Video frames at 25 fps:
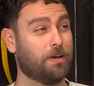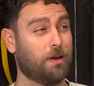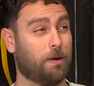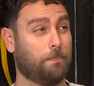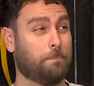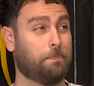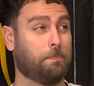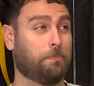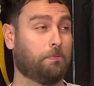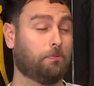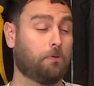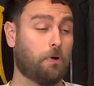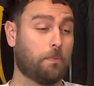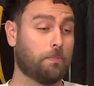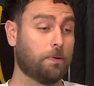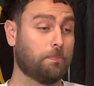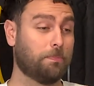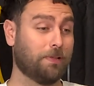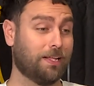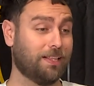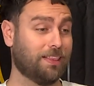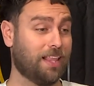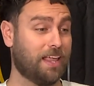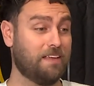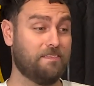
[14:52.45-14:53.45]
I'm
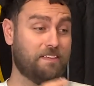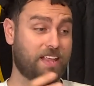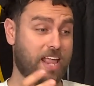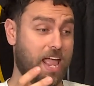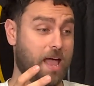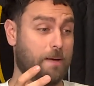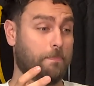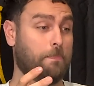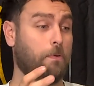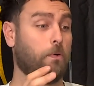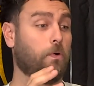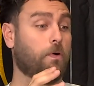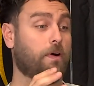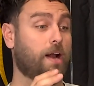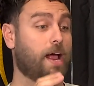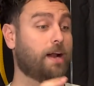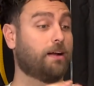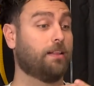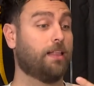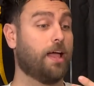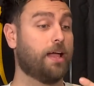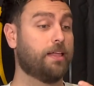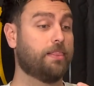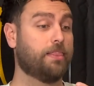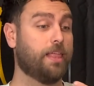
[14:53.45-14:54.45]
probably leaving out Port
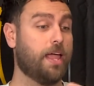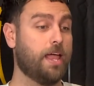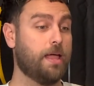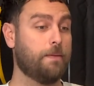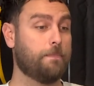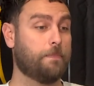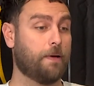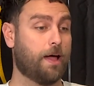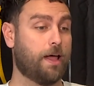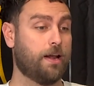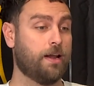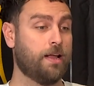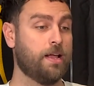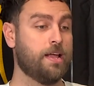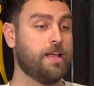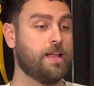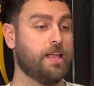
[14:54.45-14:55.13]
Adelaide there, but